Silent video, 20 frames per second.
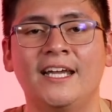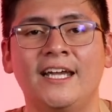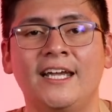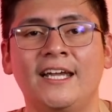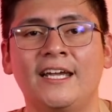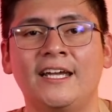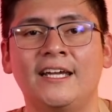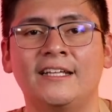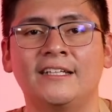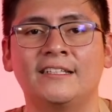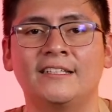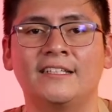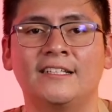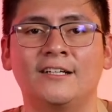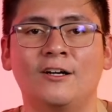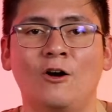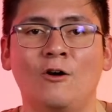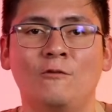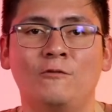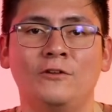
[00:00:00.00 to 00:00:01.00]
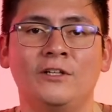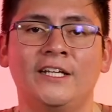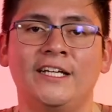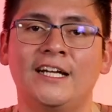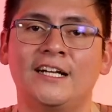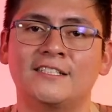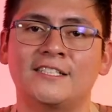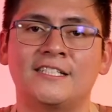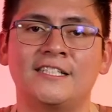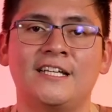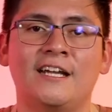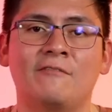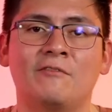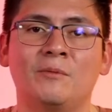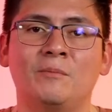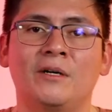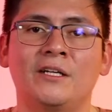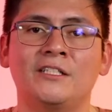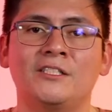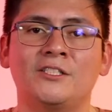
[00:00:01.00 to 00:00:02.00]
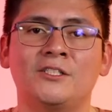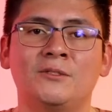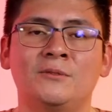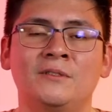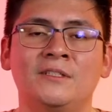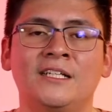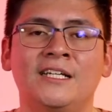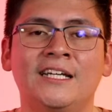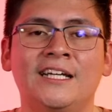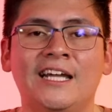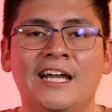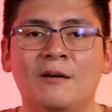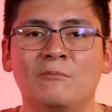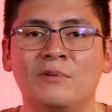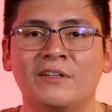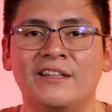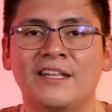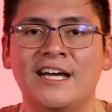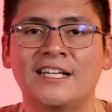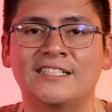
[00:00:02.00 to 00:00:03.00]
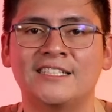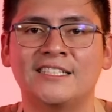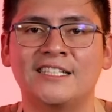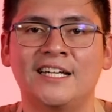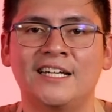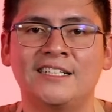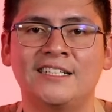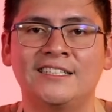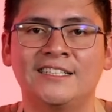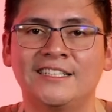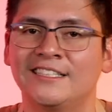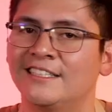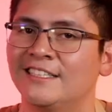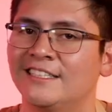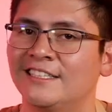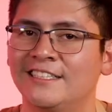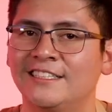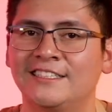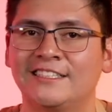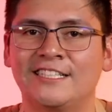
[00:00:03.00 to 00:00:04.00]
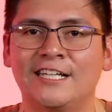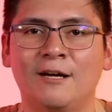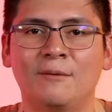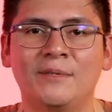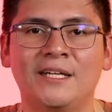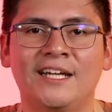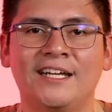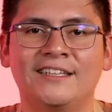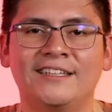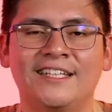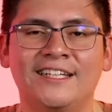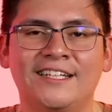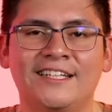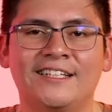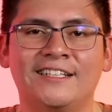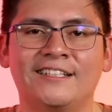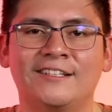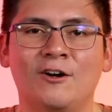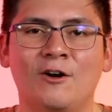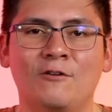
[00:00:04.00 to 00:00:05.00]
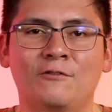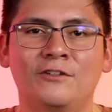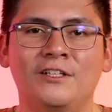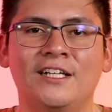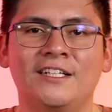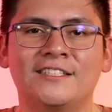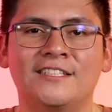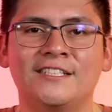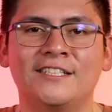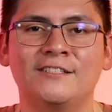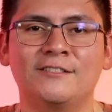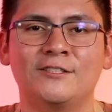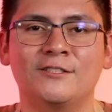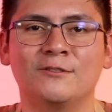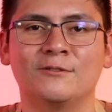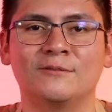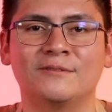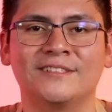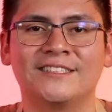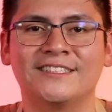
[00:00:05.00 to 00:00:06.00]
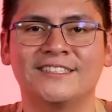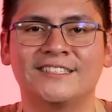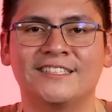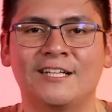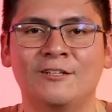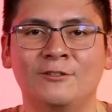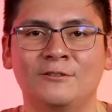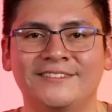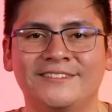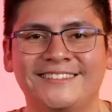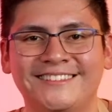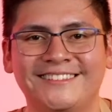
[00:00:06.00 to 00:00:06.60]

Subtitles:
And hopefully I'll see everybody soon. And with that said, ciao mi gente, and hopefully I'll see you soon. Salud.